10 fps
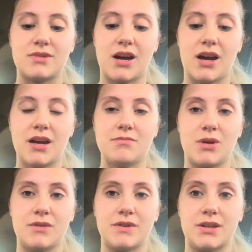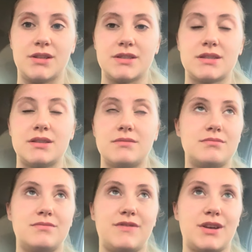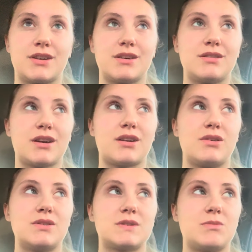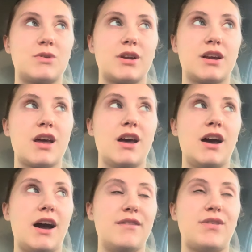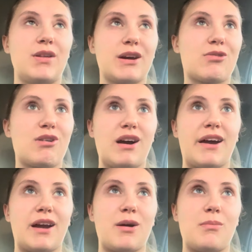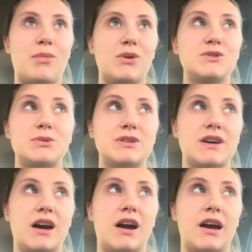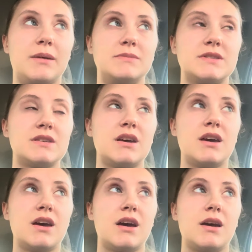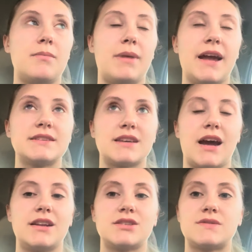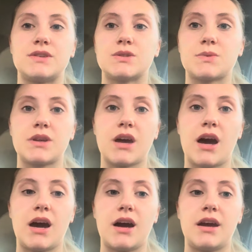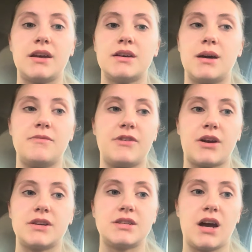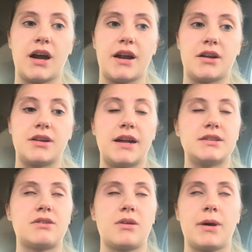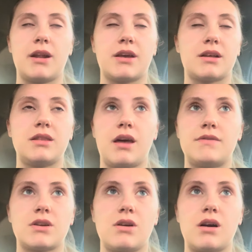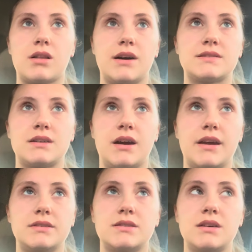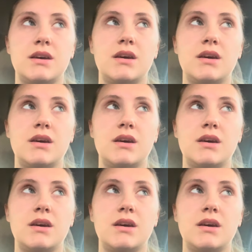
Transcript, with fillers: I'm not feeling this, feeling it like at all this morning. I felt like crying multiple times my anxiety just feels really high. I'm very tired. I did go to bed at like 11 o'clock last night.